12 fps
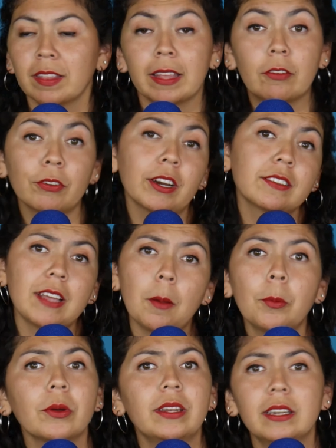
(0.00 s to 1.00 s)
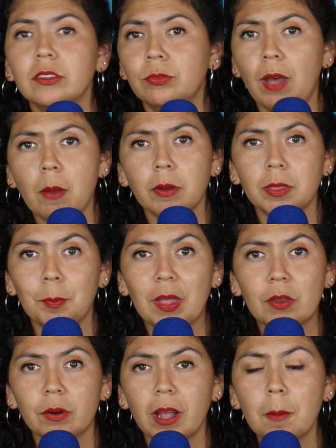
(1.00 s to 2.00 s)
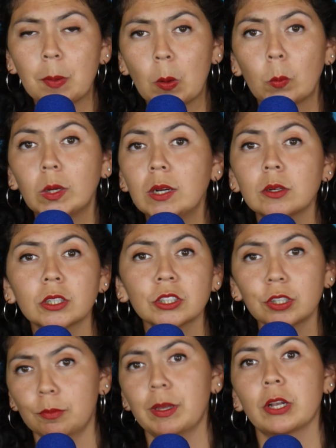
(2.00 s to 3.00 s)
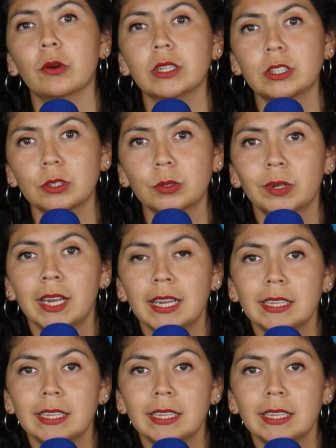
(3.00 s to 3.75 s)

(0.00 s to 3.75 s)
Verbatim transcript: Like for example, in this fight with Pedro Campa, what could have been going through